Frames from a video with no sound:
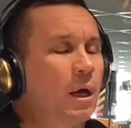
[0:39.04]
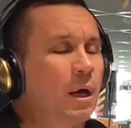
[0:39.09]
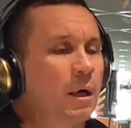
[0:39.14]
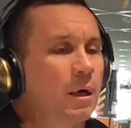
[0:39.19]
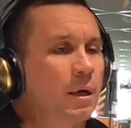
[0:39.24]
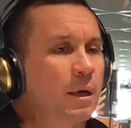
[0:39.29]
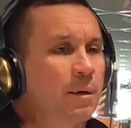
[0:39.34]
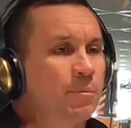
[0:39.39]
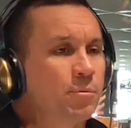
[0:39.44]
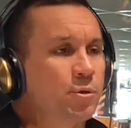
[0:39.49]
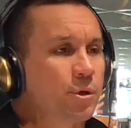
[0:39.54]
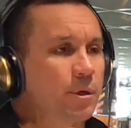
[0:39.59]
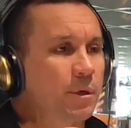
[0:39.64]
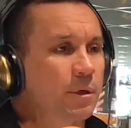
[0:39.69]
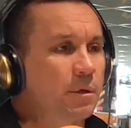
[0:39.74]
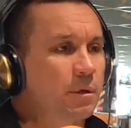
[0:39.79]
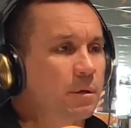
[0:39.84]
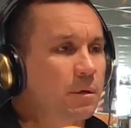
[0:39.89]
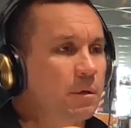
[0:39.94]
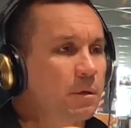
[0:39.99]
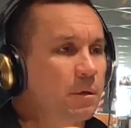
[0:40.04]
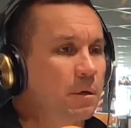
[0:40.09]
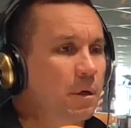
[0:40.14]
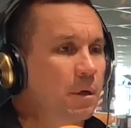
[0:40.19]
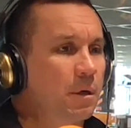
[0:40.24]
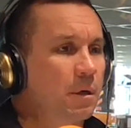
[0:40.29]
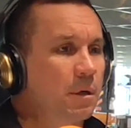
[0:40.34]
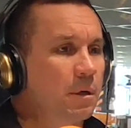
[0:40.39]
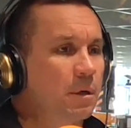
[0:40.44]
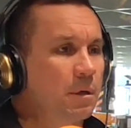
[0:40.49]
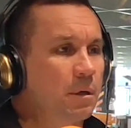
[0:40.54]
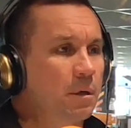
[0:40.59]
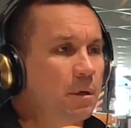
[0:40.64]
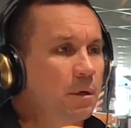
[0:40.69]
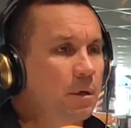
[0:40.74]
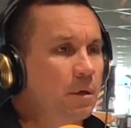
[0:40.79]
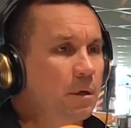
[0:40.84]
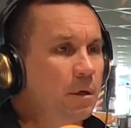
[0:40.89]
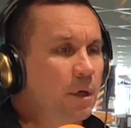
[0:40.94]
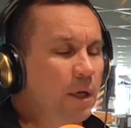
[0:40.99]
MG,
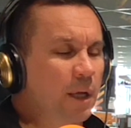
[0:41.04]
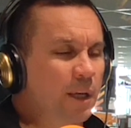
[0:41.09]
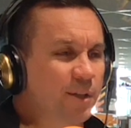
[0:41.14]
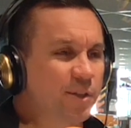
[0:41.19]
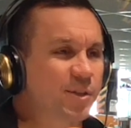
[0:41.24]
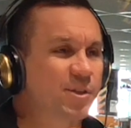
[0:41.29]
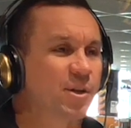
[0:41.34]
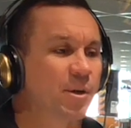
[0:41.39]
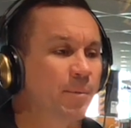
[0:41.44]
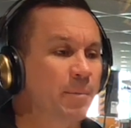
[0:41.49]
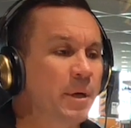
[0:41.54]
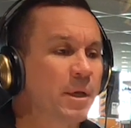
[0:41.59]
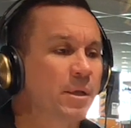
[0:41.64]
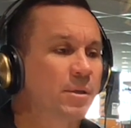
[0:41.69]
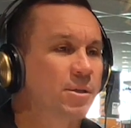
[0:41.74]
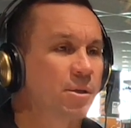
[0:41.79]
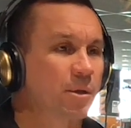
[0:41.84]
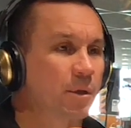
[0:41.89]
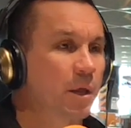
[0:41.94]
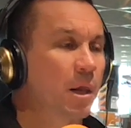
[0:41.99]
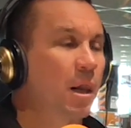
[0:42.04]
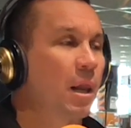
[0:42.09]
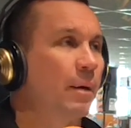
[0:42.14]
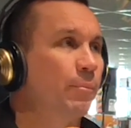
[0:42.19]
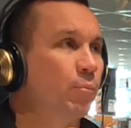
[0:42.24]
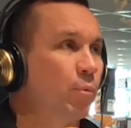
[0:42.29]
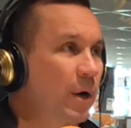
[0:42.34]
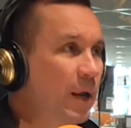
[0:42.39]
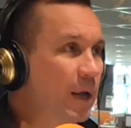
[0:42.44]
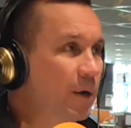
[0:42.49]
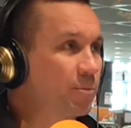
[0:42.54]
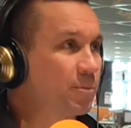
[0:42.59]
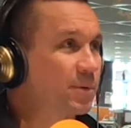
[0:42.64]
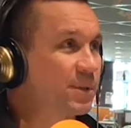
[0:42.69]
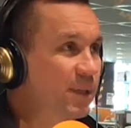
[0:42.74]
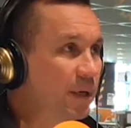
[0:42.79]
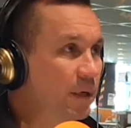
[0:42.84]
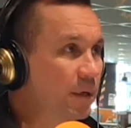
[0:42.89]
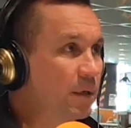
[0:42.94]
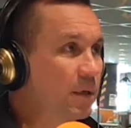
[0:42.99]
he's committed to the club
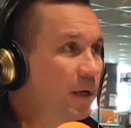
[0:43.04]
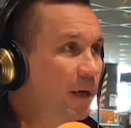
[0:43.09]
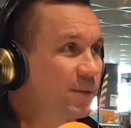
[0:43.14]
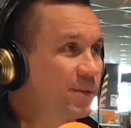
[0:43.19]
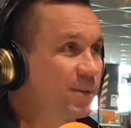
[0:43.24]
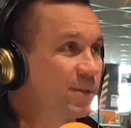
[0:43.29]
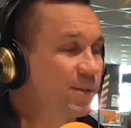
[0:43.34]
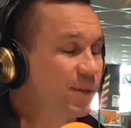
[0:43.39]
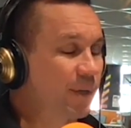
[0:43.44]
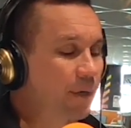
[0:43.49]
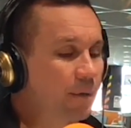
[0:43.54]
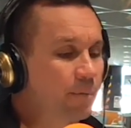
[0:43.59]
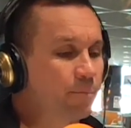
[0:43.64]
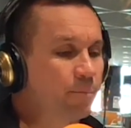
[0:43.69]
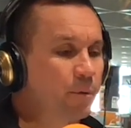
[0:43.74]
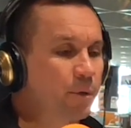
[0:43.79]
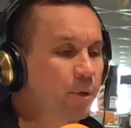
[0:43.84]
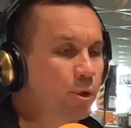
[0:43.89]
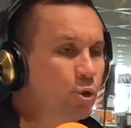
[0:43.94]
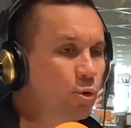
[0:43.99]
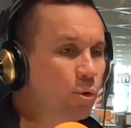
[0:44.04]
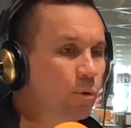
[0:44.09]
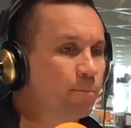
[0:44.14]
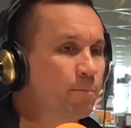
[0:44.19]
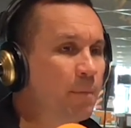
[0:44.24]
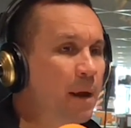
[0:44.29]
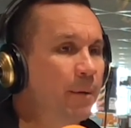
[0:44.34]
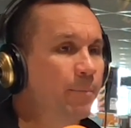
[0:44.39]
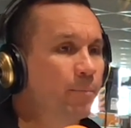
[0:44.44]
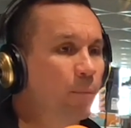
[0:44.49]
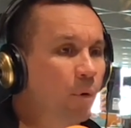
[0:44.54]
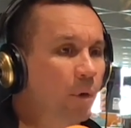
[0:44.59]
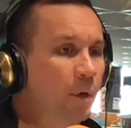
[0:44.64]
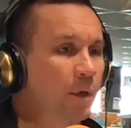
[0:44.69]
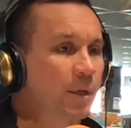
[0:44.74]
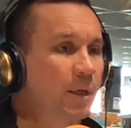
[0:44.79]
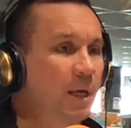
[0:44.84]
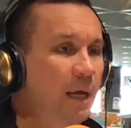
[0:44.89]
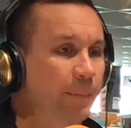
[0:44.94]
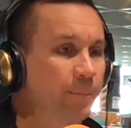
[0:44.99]
100%, Gus has said. Should Matt
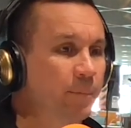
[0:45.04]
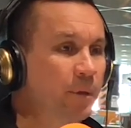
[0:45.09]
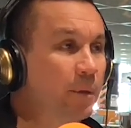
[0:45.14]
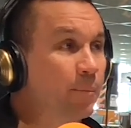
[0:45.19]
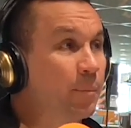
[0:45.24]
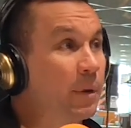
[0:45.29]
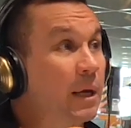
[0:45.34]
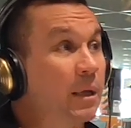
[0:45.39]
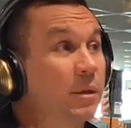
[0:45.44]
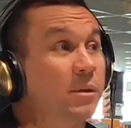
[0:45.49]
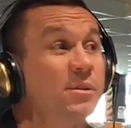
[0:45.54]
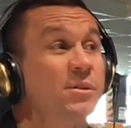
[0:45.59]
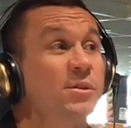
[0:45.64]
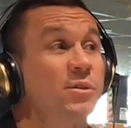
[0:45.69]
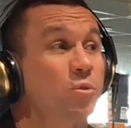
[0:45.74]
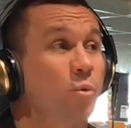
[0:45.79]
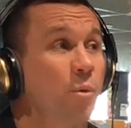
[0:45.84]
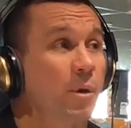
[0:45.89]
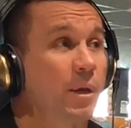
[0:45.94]
Moylan captain the Panthers in